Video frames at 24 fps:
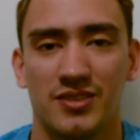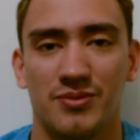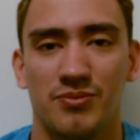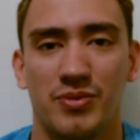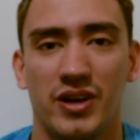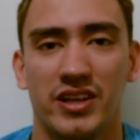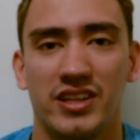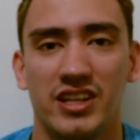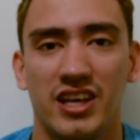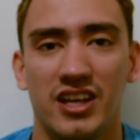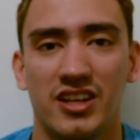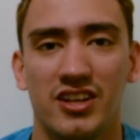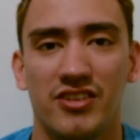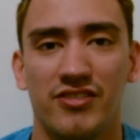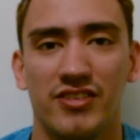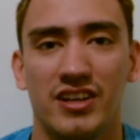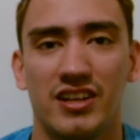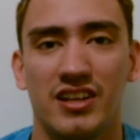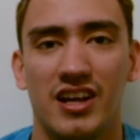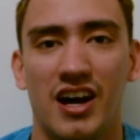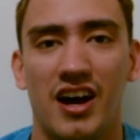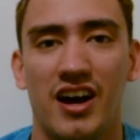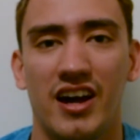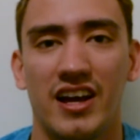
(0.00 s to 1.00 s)
By the end of
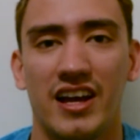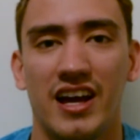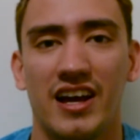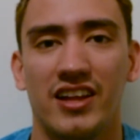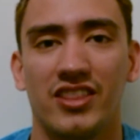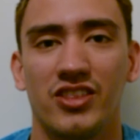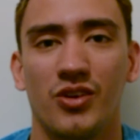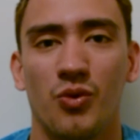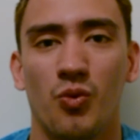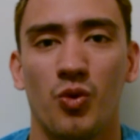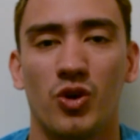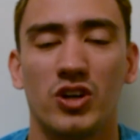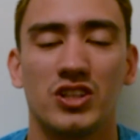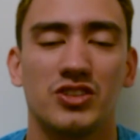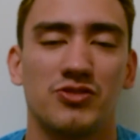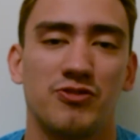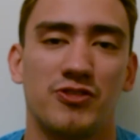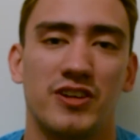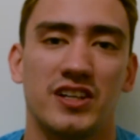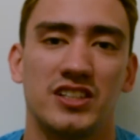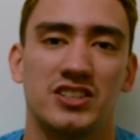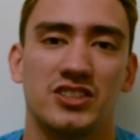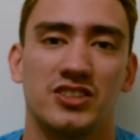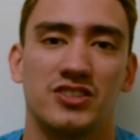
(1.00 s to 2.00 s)
it, I had the worst
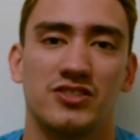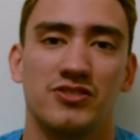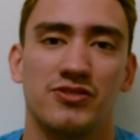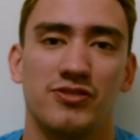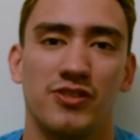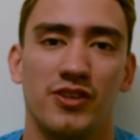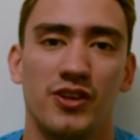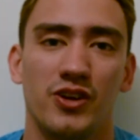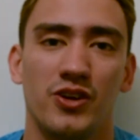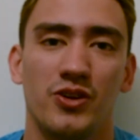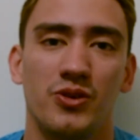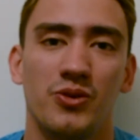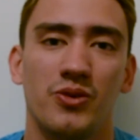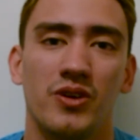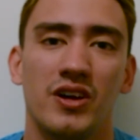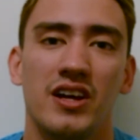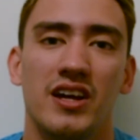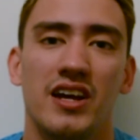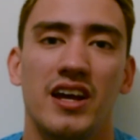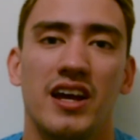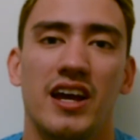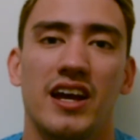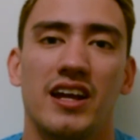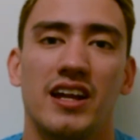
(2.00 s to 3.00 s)
freshers flu,
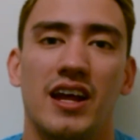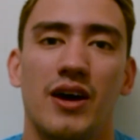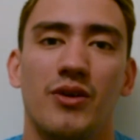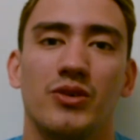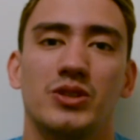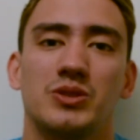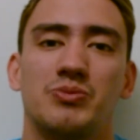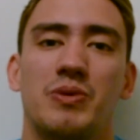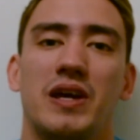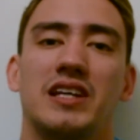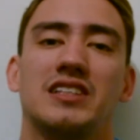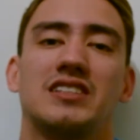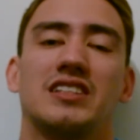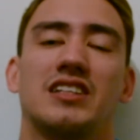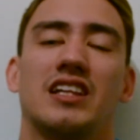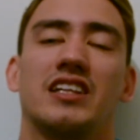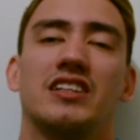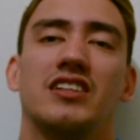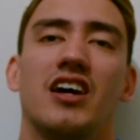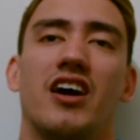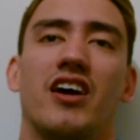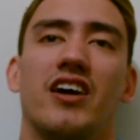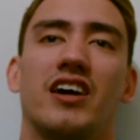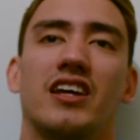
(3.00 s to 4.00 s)
and I was
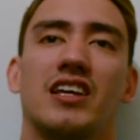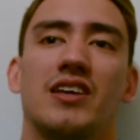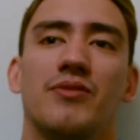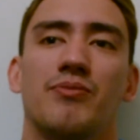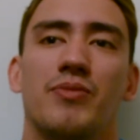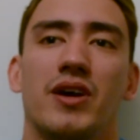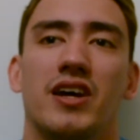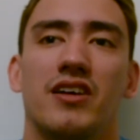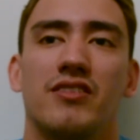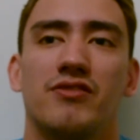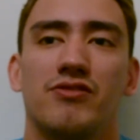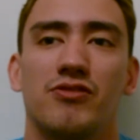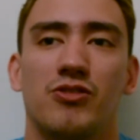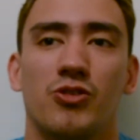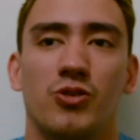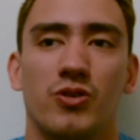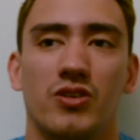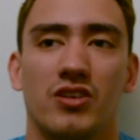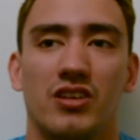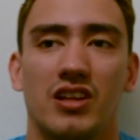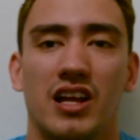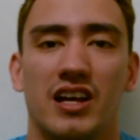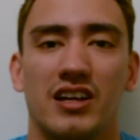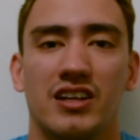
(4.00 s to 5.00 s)
basically dying in bed
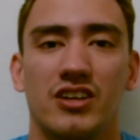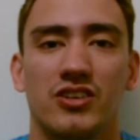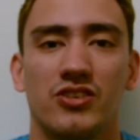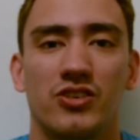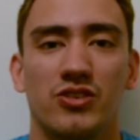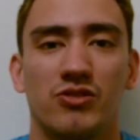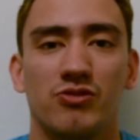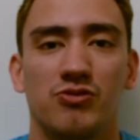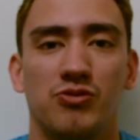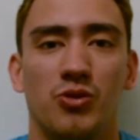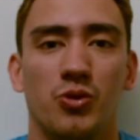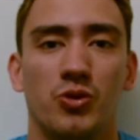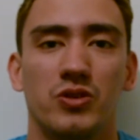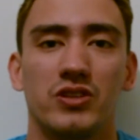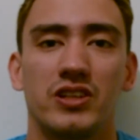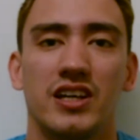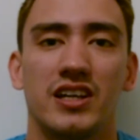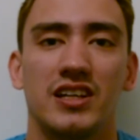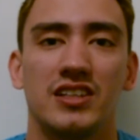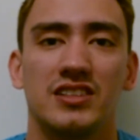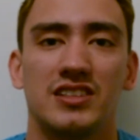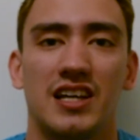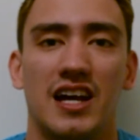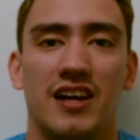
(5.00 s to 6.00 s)
for like a good 4
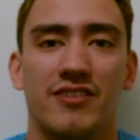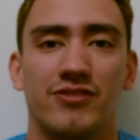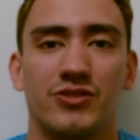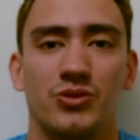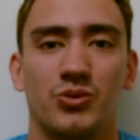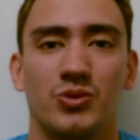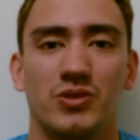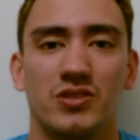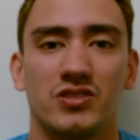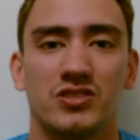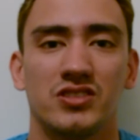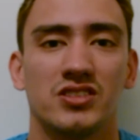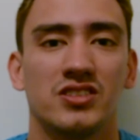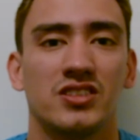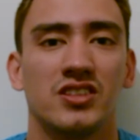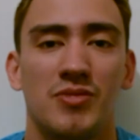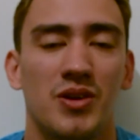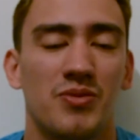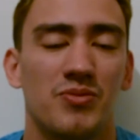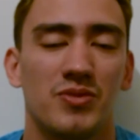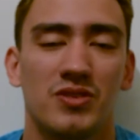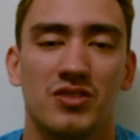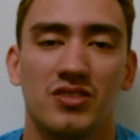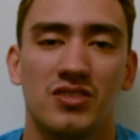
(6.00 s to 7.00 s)
days afterwards.
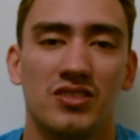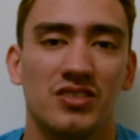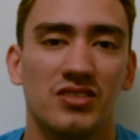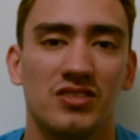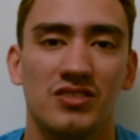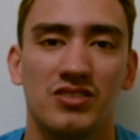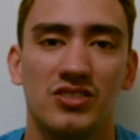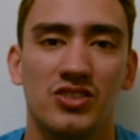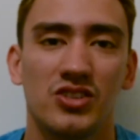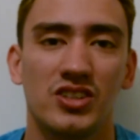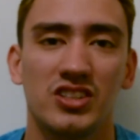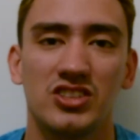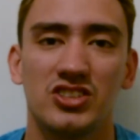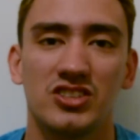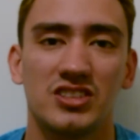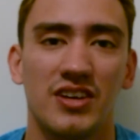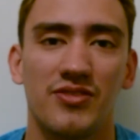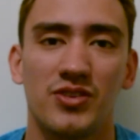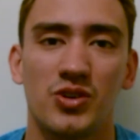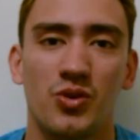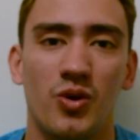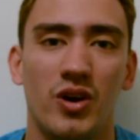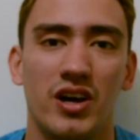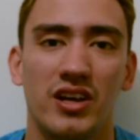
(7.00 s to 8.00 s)
Remember, you can just
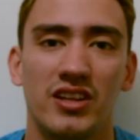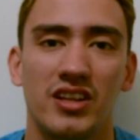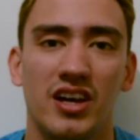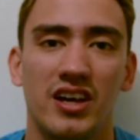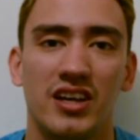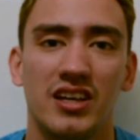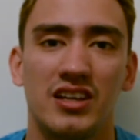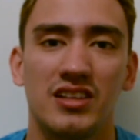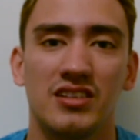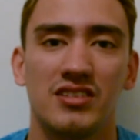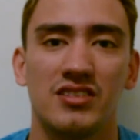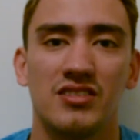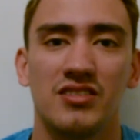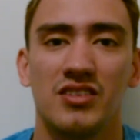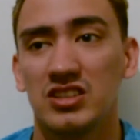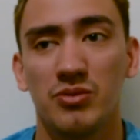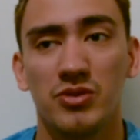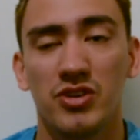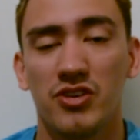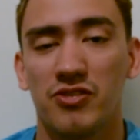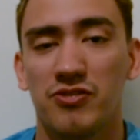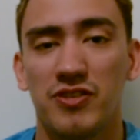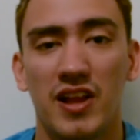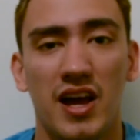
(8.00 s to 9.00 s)
have a quiet night in.
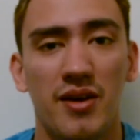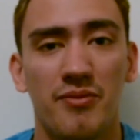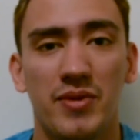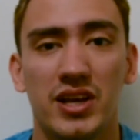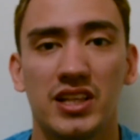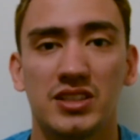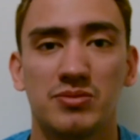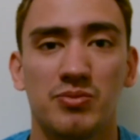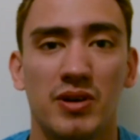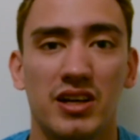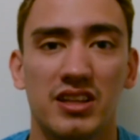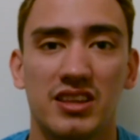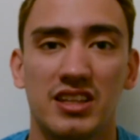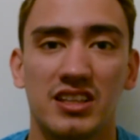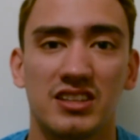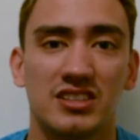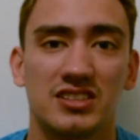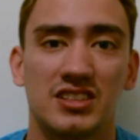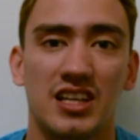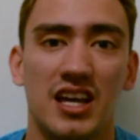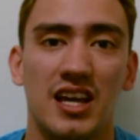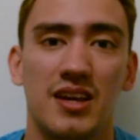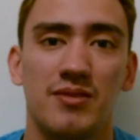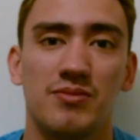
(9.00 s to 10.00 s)
Some of your flatmates might think
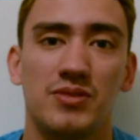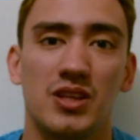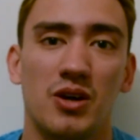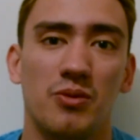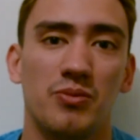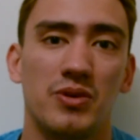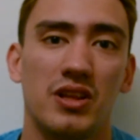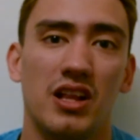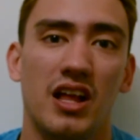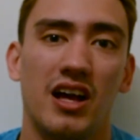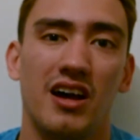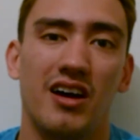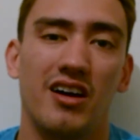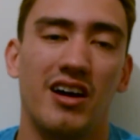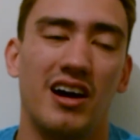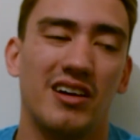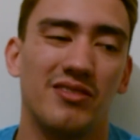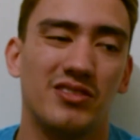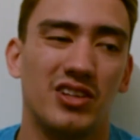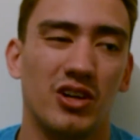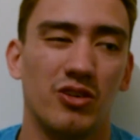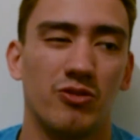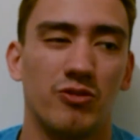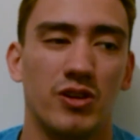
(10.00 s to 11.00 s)
the same. They'll be like,
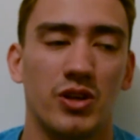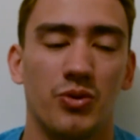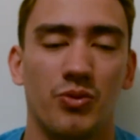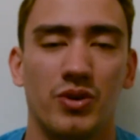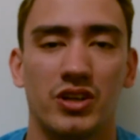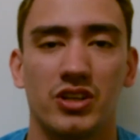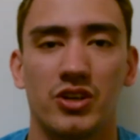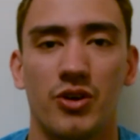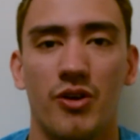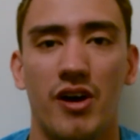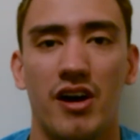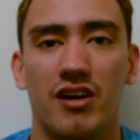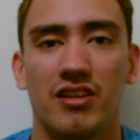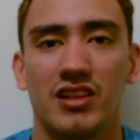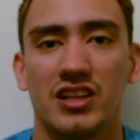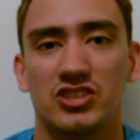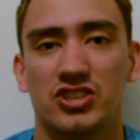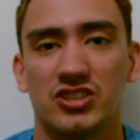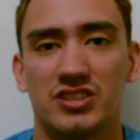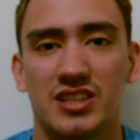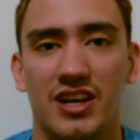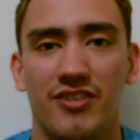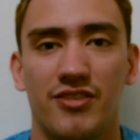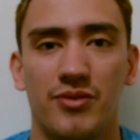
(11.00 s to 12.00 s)
oh, I don't really want to go out.
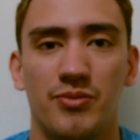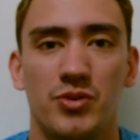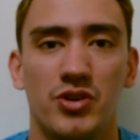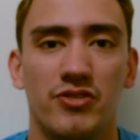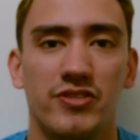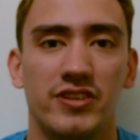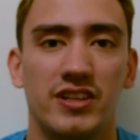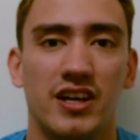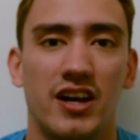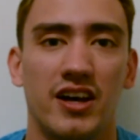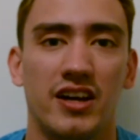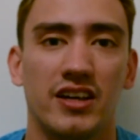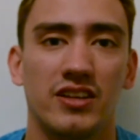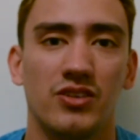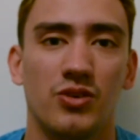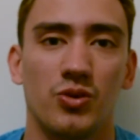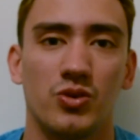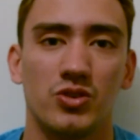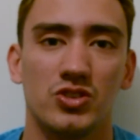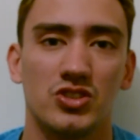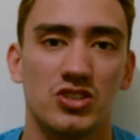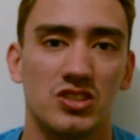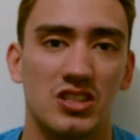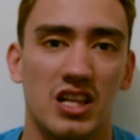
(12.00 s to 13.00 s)
Let's just have a movie night,
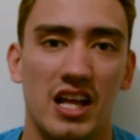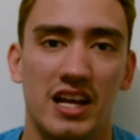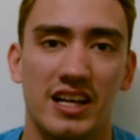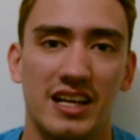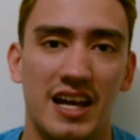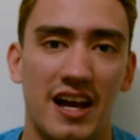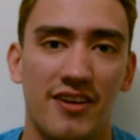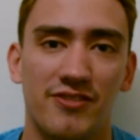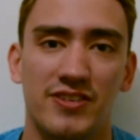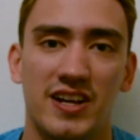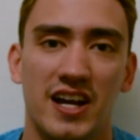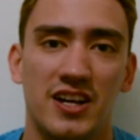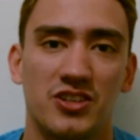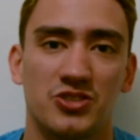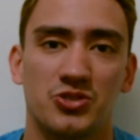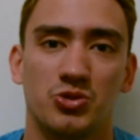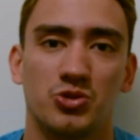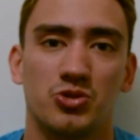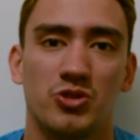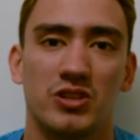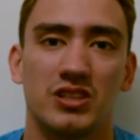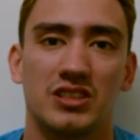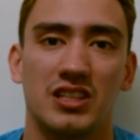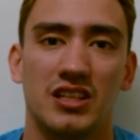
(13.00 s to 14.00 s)
or just like have
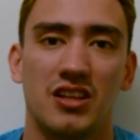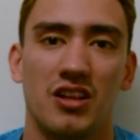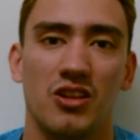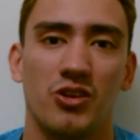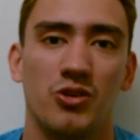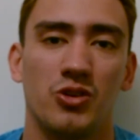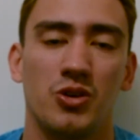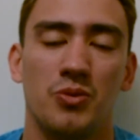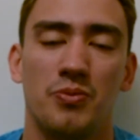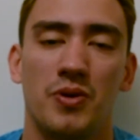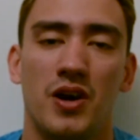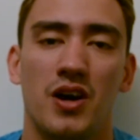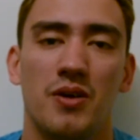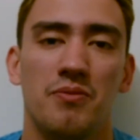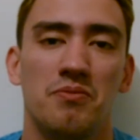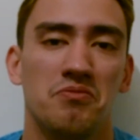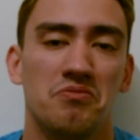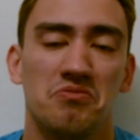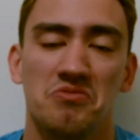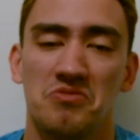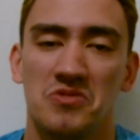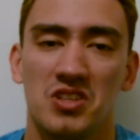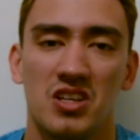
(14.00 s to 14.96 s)
casual drinks at the local pub.